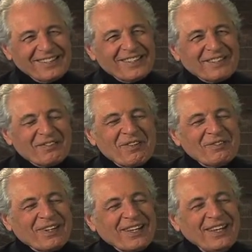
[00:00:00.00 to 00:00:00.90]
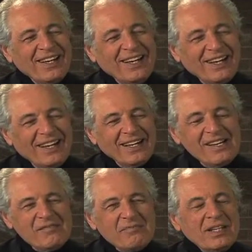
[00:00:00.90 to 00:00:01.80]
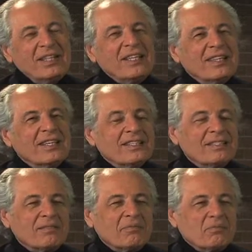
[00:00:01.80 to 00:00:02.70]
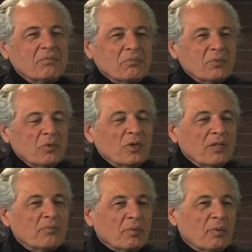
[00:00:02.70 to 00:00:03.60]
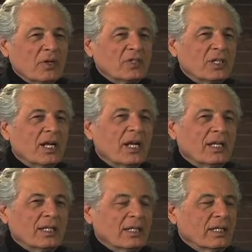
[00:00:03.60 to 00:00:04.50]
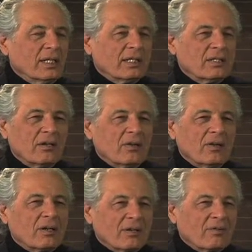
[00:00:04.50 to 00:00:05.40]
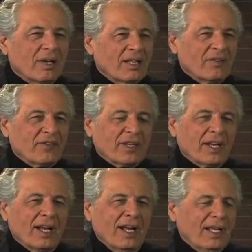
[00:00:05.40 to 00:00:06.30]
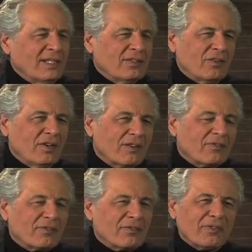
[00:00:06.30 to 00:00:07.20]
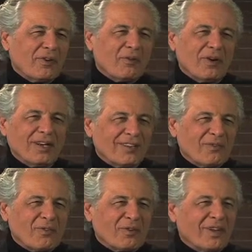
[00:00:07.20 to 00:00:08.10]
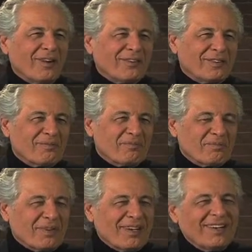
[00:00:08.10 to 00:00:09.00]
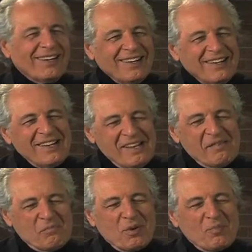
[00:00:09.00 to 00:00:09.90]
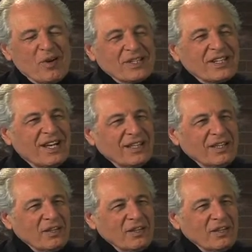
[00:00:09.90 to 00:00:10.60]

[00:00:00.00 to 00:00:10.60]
Think he's terrific. Really thinks the rule of proportionality is no longer relevant. I sort of don't want to throw out the proportionality.